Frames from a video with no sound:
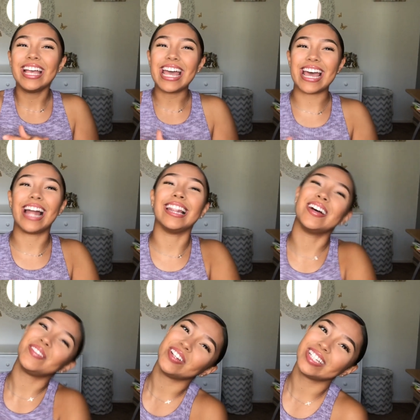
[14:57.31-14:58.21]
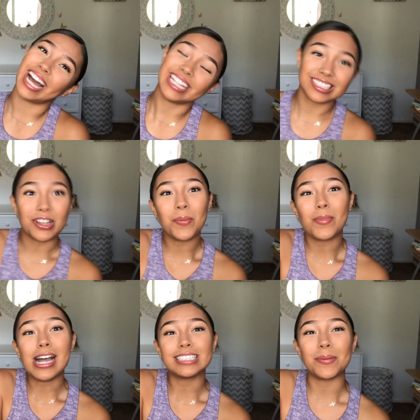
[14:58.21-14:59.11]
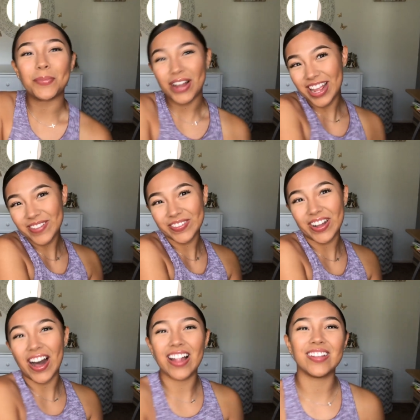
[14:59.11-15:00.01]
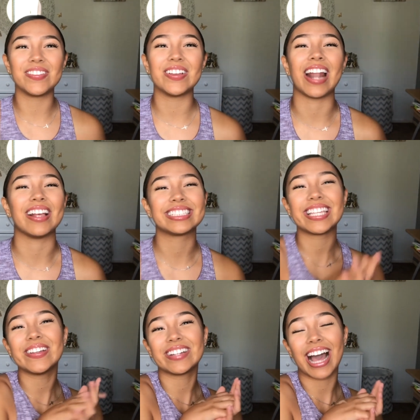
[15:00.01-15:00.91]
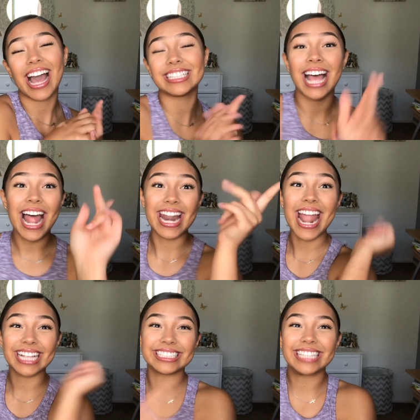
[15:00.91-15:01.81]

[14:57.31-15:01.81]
And I love you guys so much. I'm praying for all of you, and I'll see you guys next